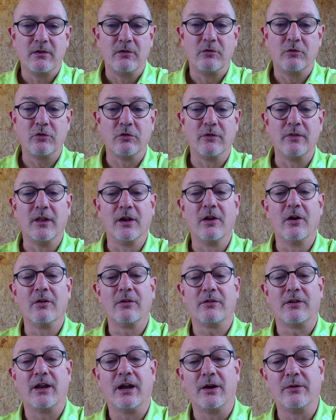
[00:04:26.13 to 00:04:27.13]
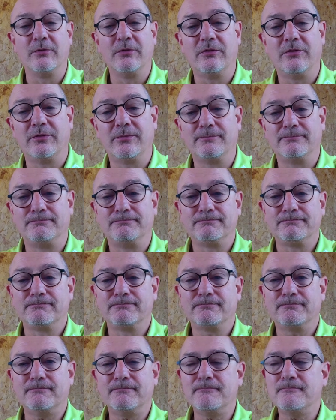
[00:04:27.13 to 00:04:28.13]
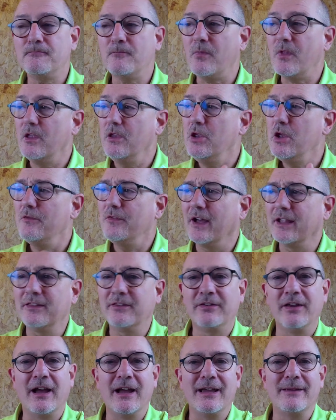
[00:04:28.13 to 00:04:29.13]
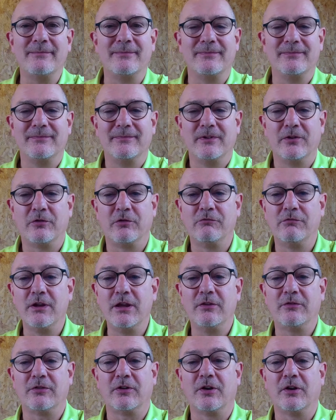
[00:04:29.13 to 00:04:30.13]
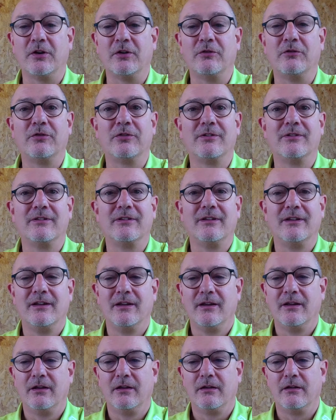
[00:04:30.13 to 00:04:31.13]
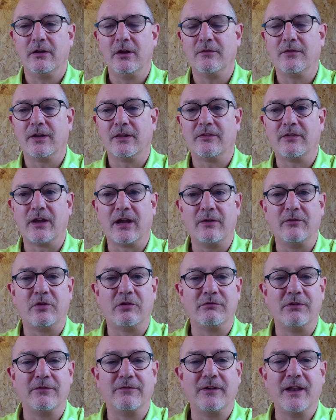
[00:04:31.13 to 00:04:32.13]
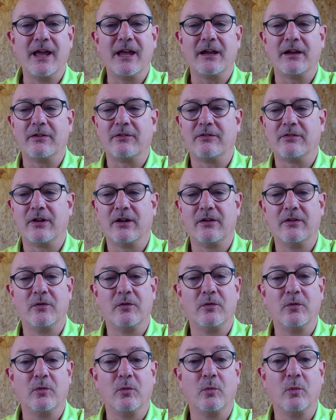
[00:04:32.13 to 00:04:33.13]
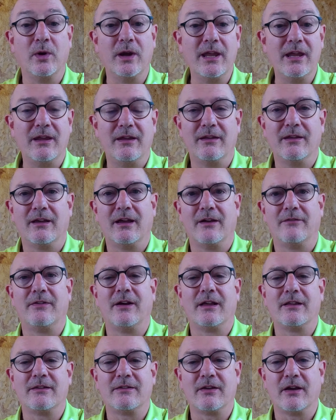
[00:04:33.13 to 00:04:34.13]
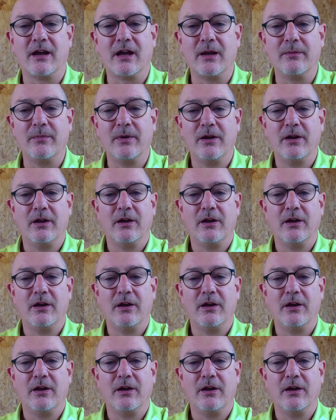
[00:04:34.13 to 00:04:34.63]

During the lockdowns, you've had time to research, you've had time to reflect, and we have had time